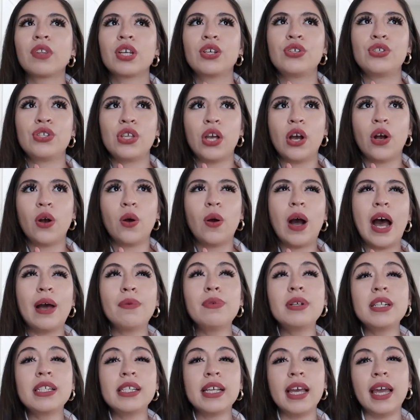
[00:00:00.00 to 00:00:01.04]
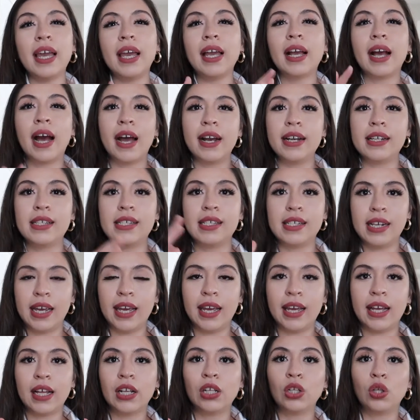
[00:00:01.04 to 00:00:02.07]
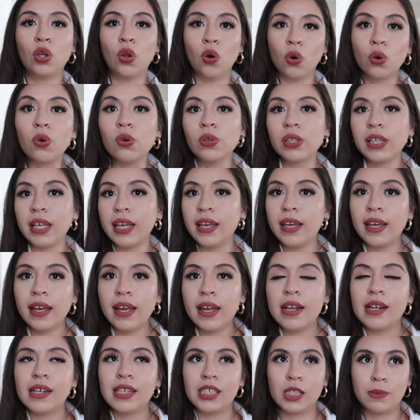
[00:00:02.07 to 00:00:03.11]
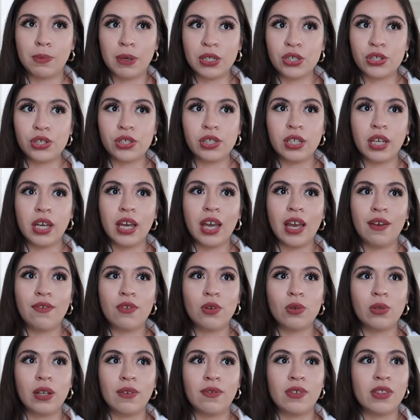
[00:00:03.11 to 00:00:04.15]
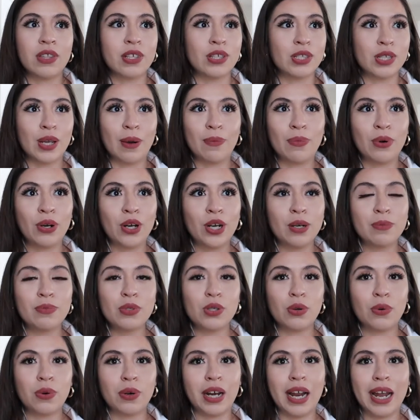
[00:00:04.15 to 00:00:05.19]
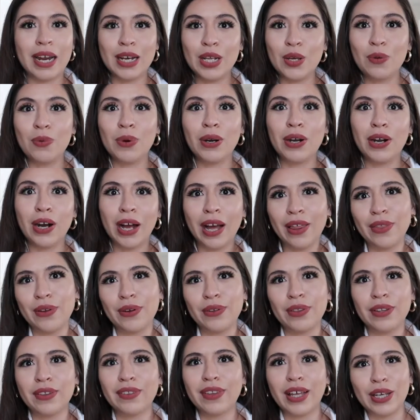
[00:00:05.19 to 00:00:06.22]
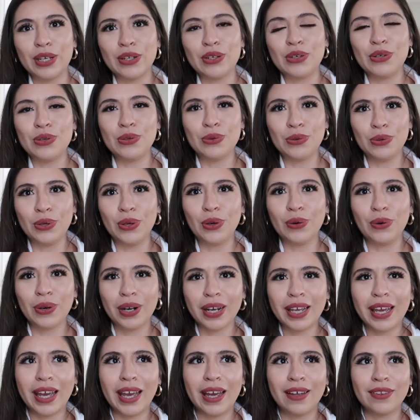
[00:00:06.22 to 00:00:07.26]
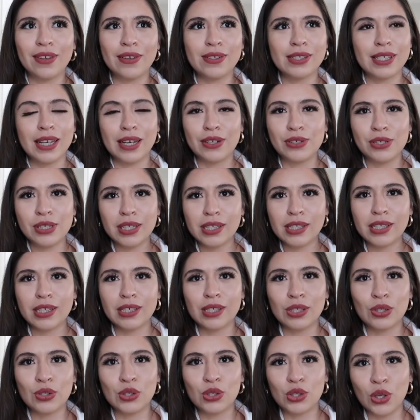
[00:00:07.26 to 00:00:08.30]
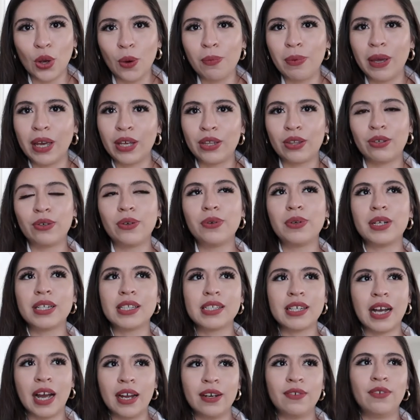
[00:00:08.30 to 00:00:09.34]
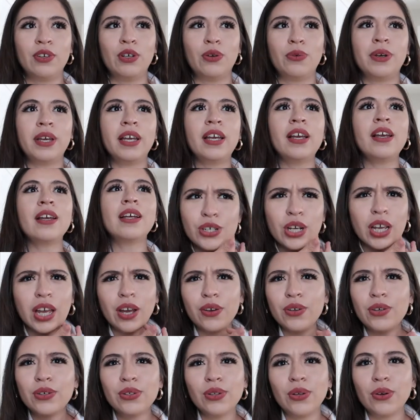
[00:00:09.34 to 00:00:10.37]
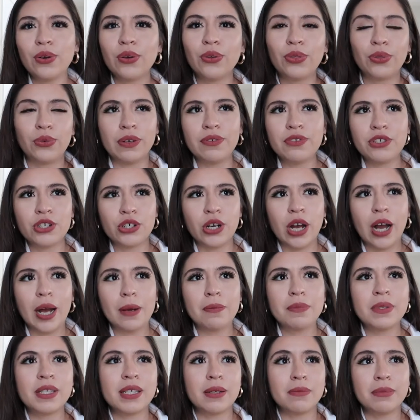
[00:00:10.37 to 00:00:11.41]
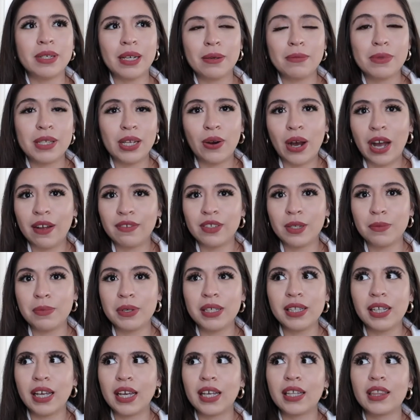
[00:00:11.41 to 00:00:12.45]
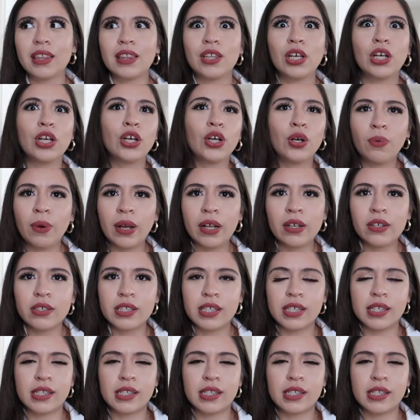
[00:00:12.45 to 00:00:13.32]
So I would say kind of stay locally, especially if you live in the suburbs or anywhere other than like New York and Los Angeles, because it's so picked through and it's kind of annoying. Check out your local thrift shops. Sometimes they don't have to be like the Goodwills.